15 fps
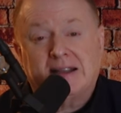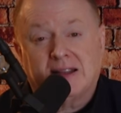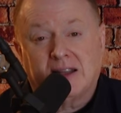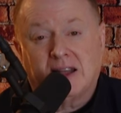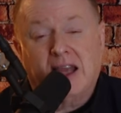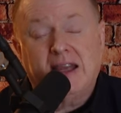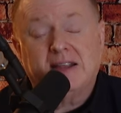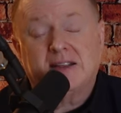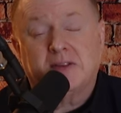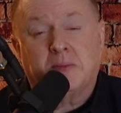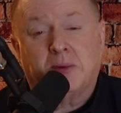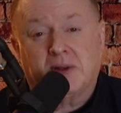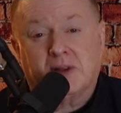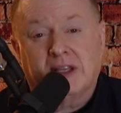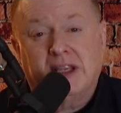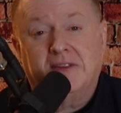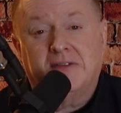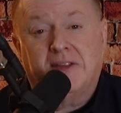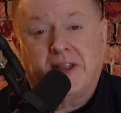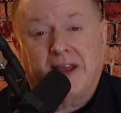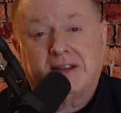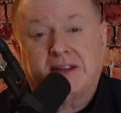I like to
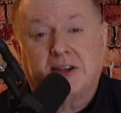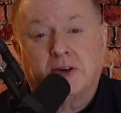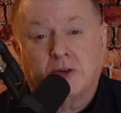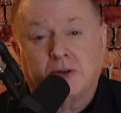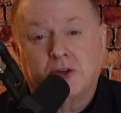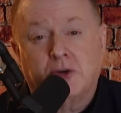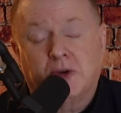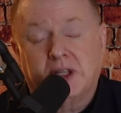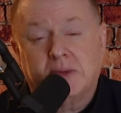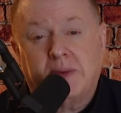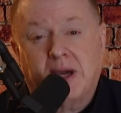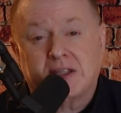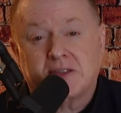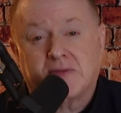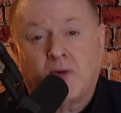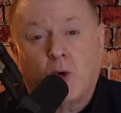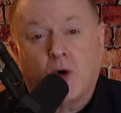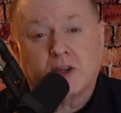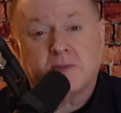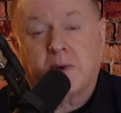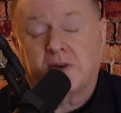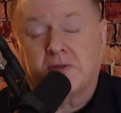believe that they're doing the best
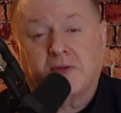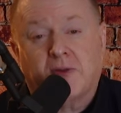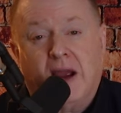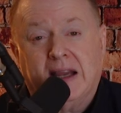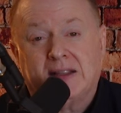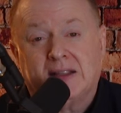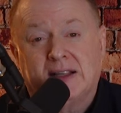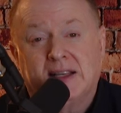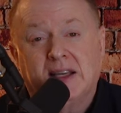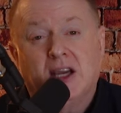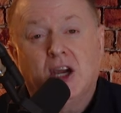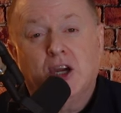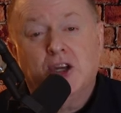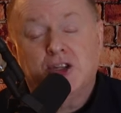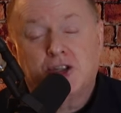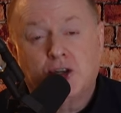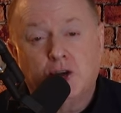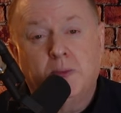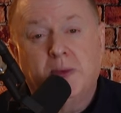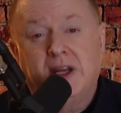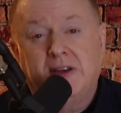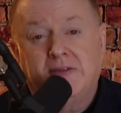for us, but frankly,
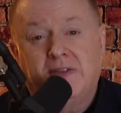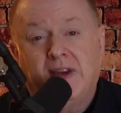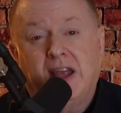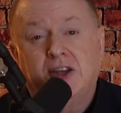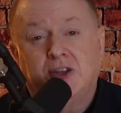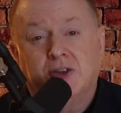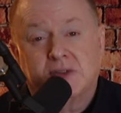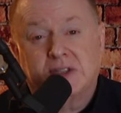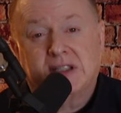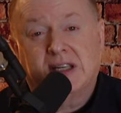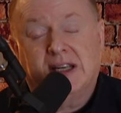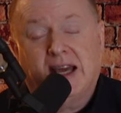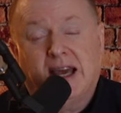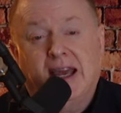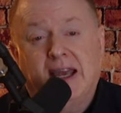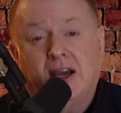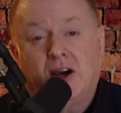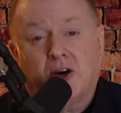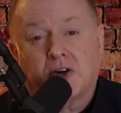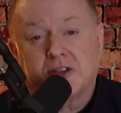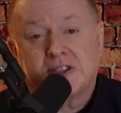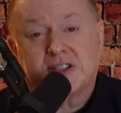too many venues
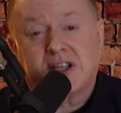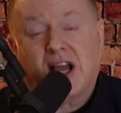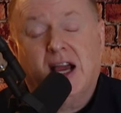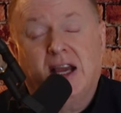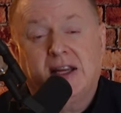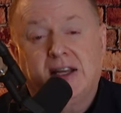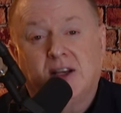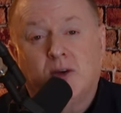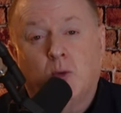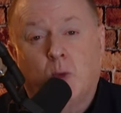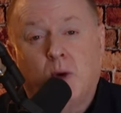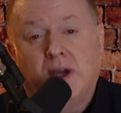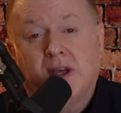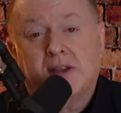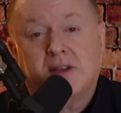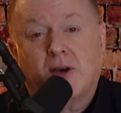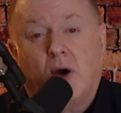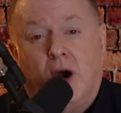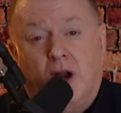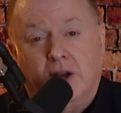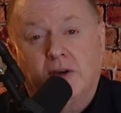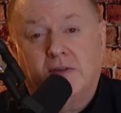today are signing with
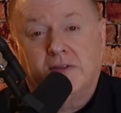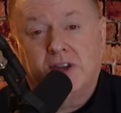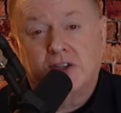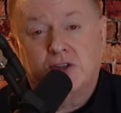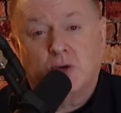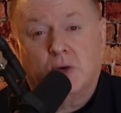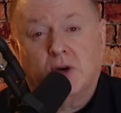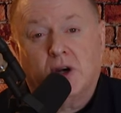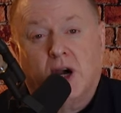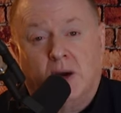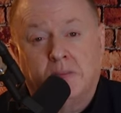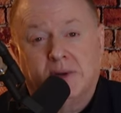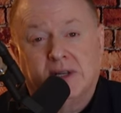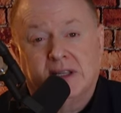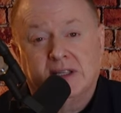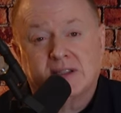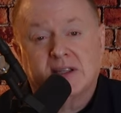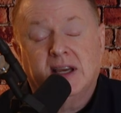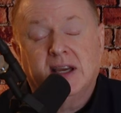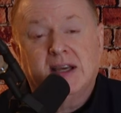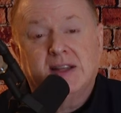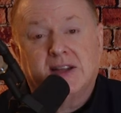audiovisual
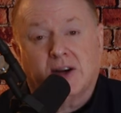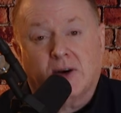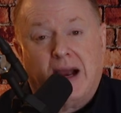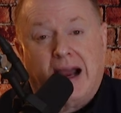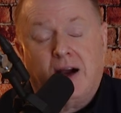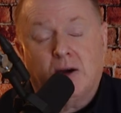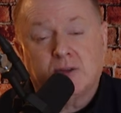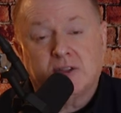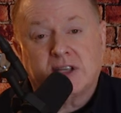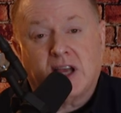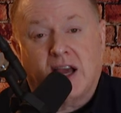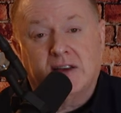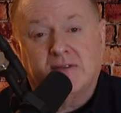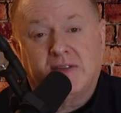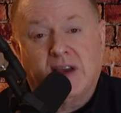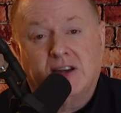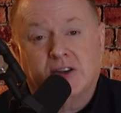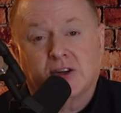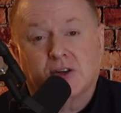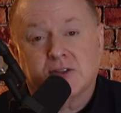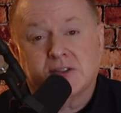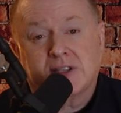companies that are outside
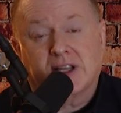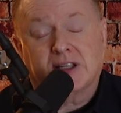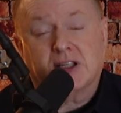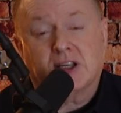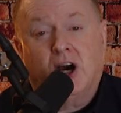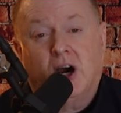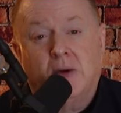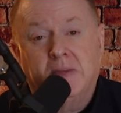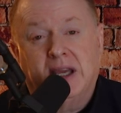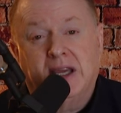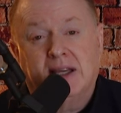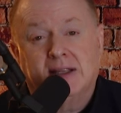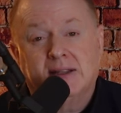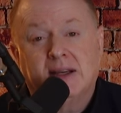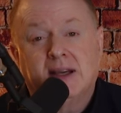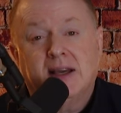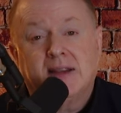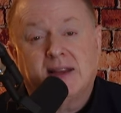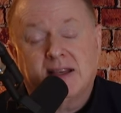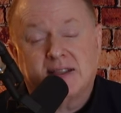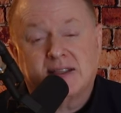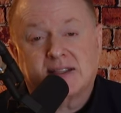vendors that come in,
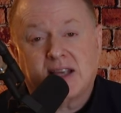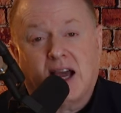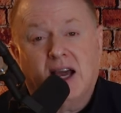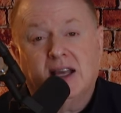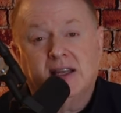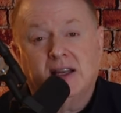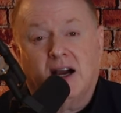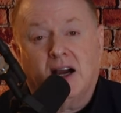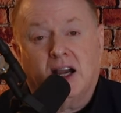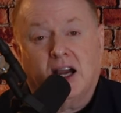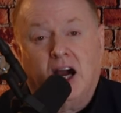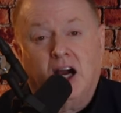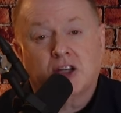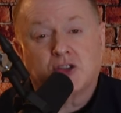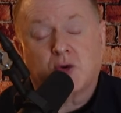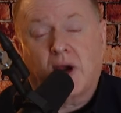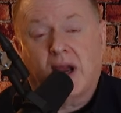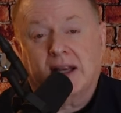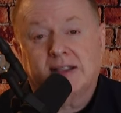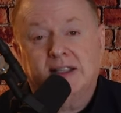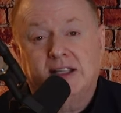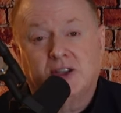they sign a
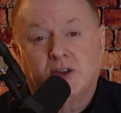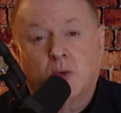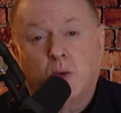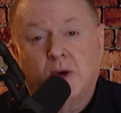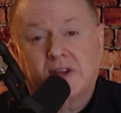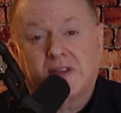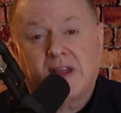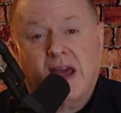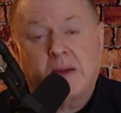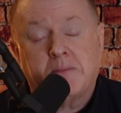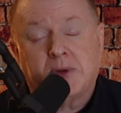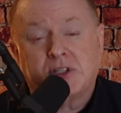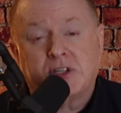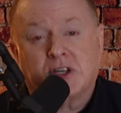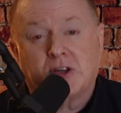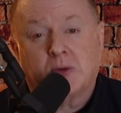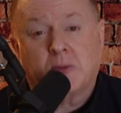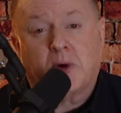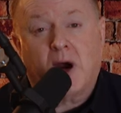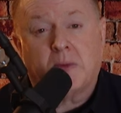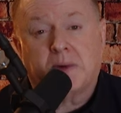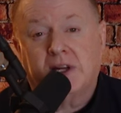contract either with that particular
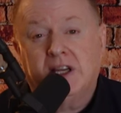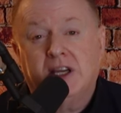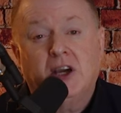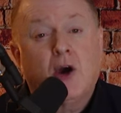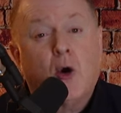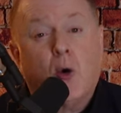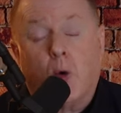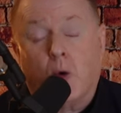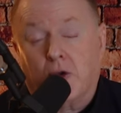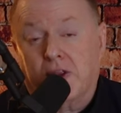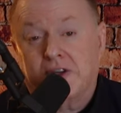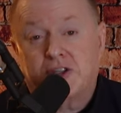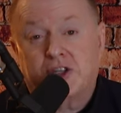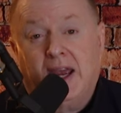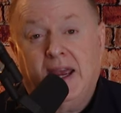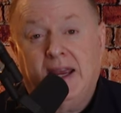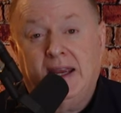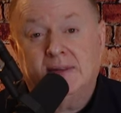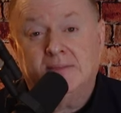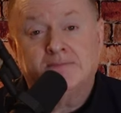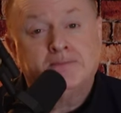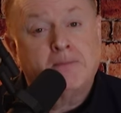property or the
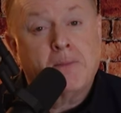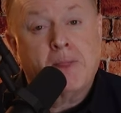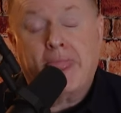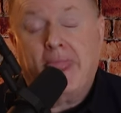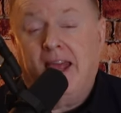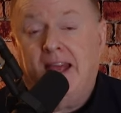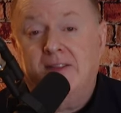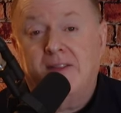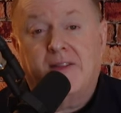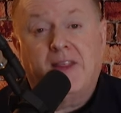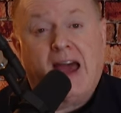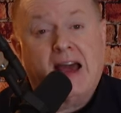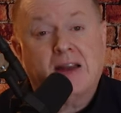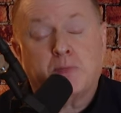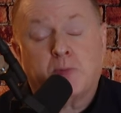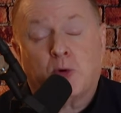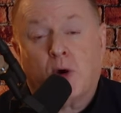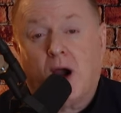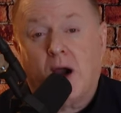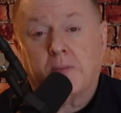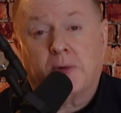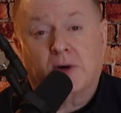chain, and that
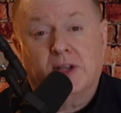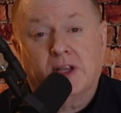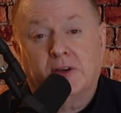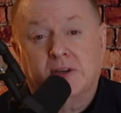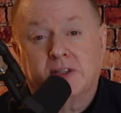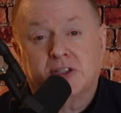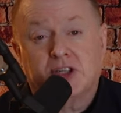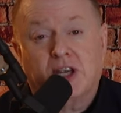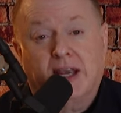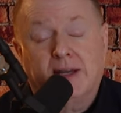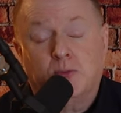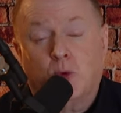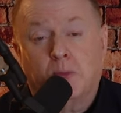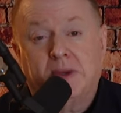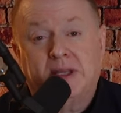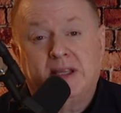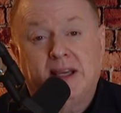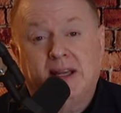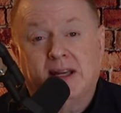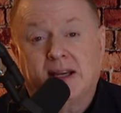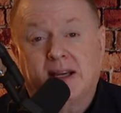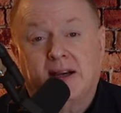property or the chain will be
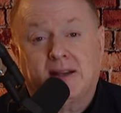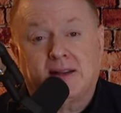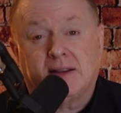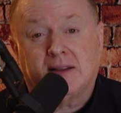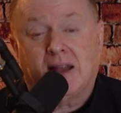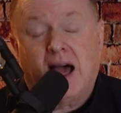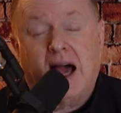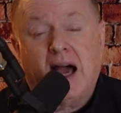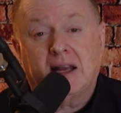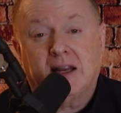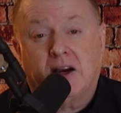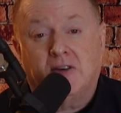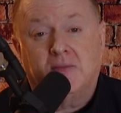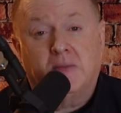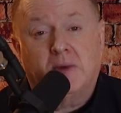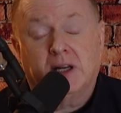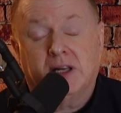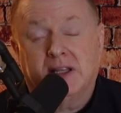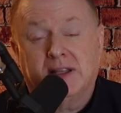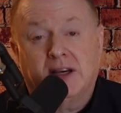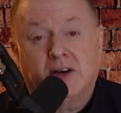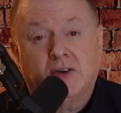getting a lot of
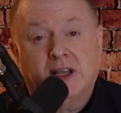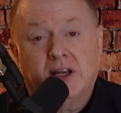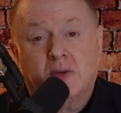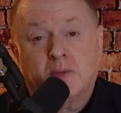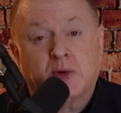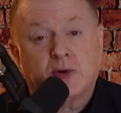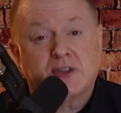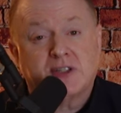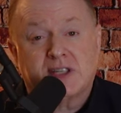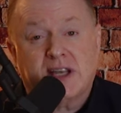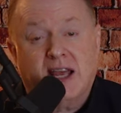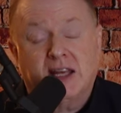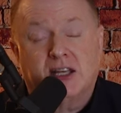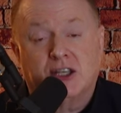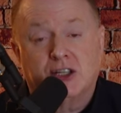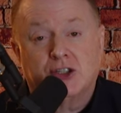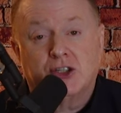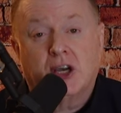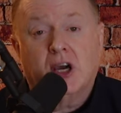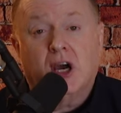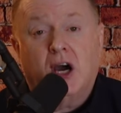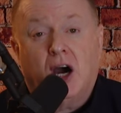money. They'll get a
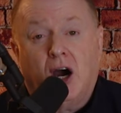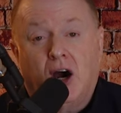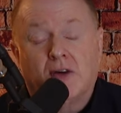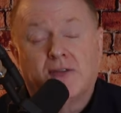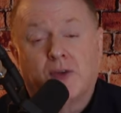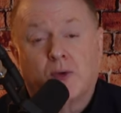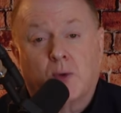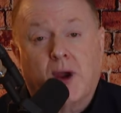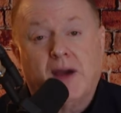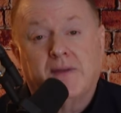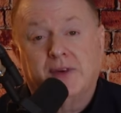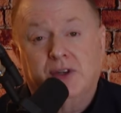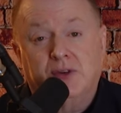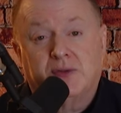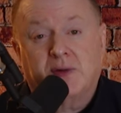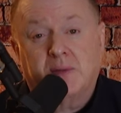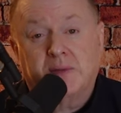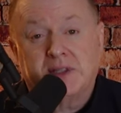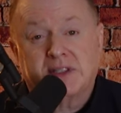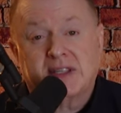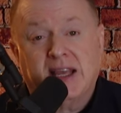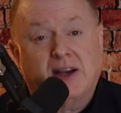percentage of the revenue
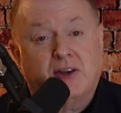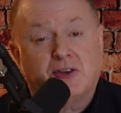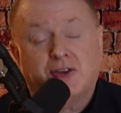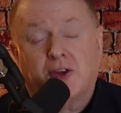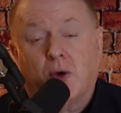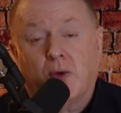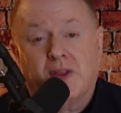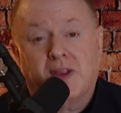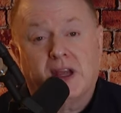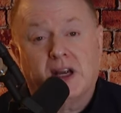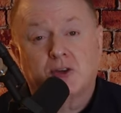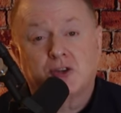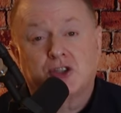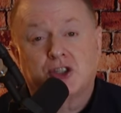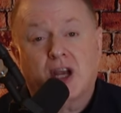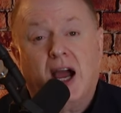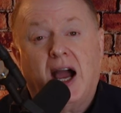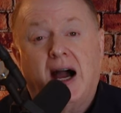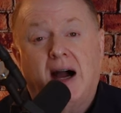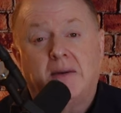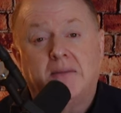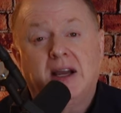from the sale. So their
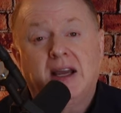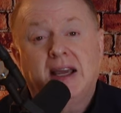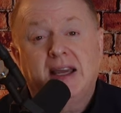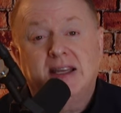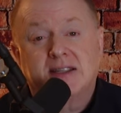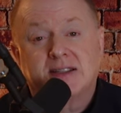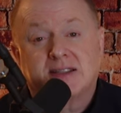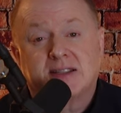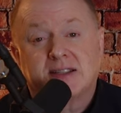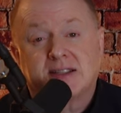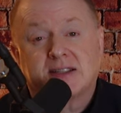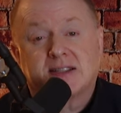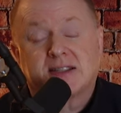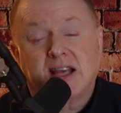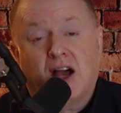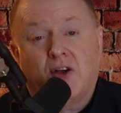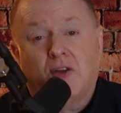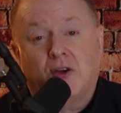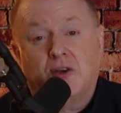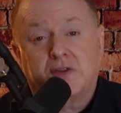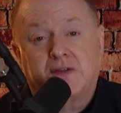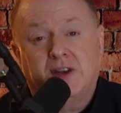job is to sell
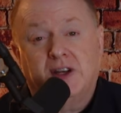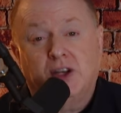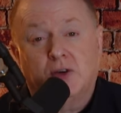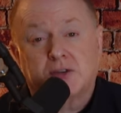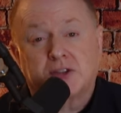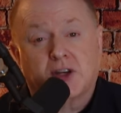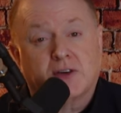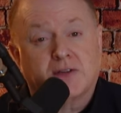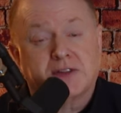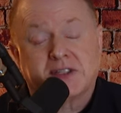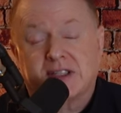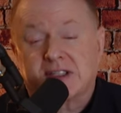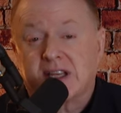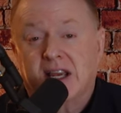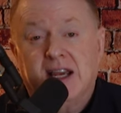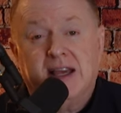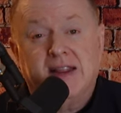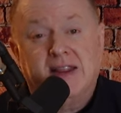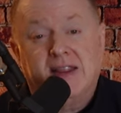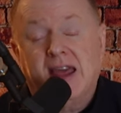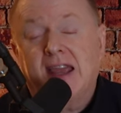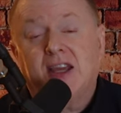those video services.
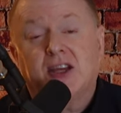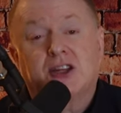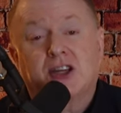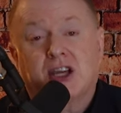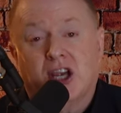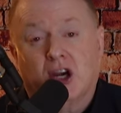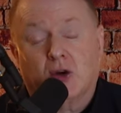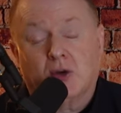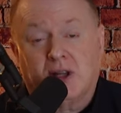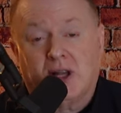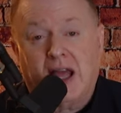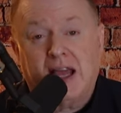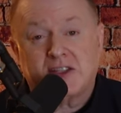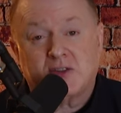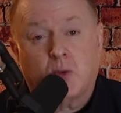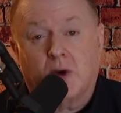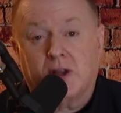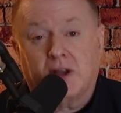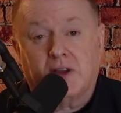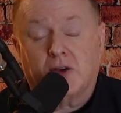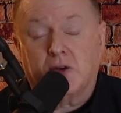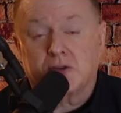They could care less
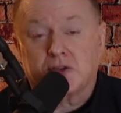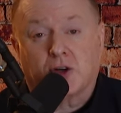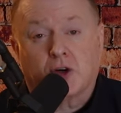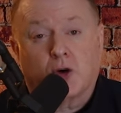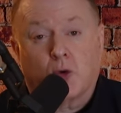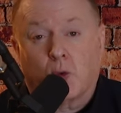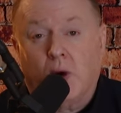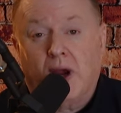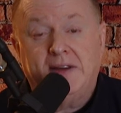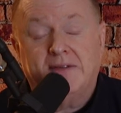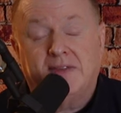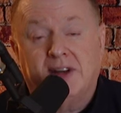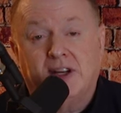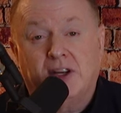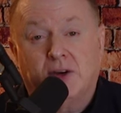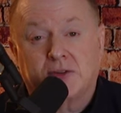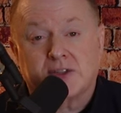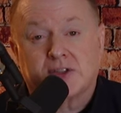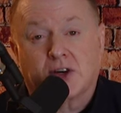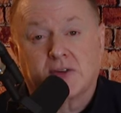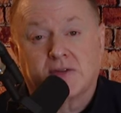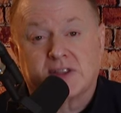whether those are great video
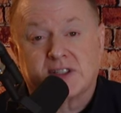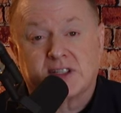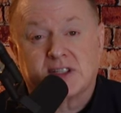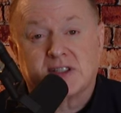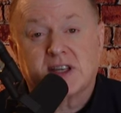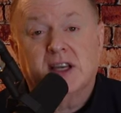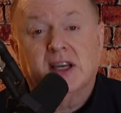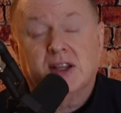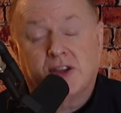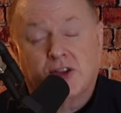services.